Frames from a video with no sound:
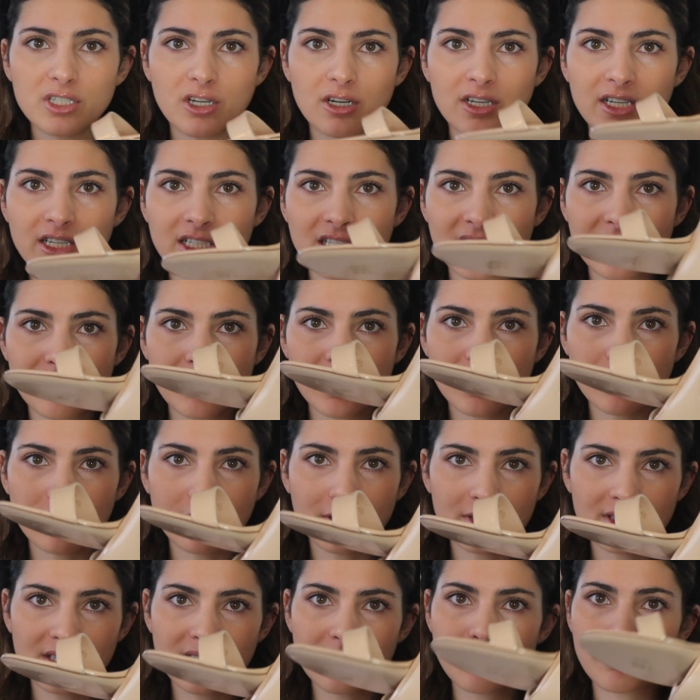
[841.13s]
are the Gianvito
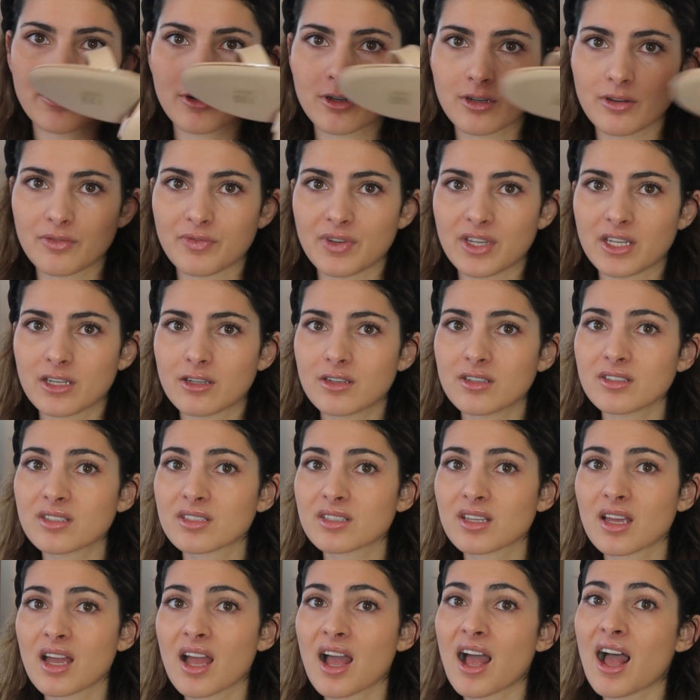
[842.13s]
Rossi
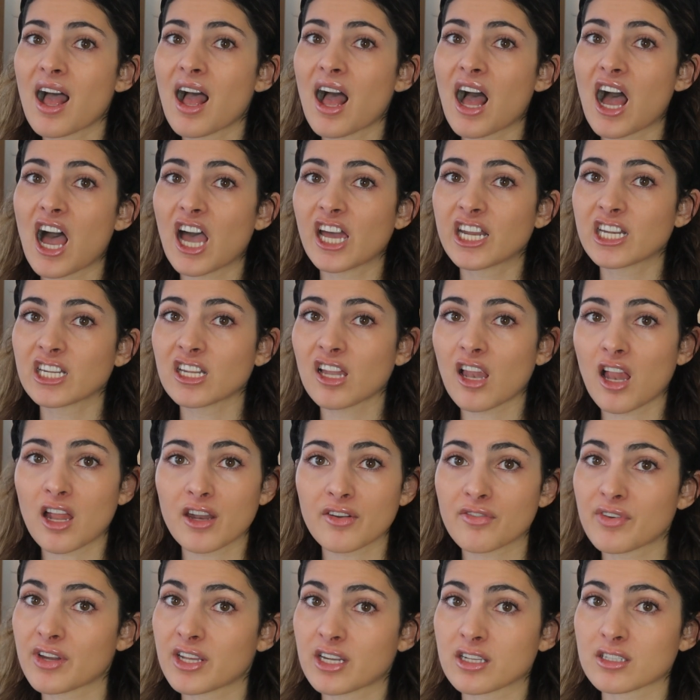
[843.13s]
Portofinos. I did a lot
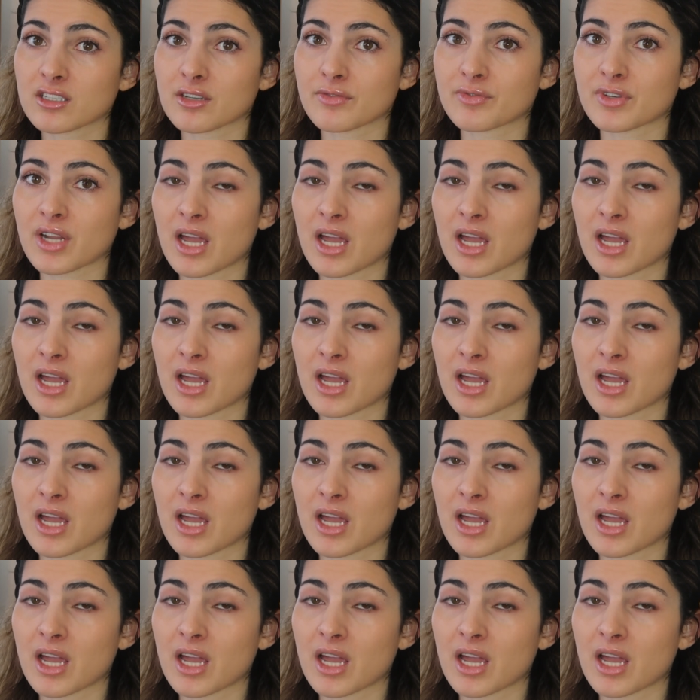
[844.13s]
of videos of